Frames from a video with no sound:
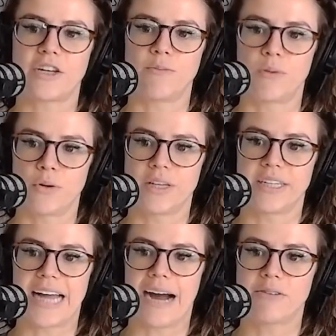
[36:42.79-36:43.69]
and you pull
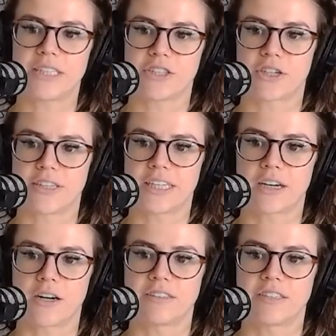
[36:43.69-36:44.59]
it down and you're in the
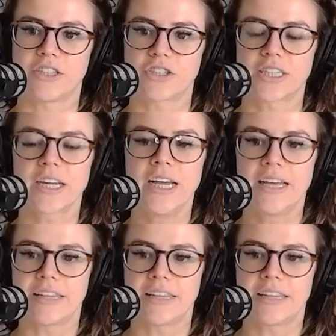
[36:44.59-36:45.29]
concentric,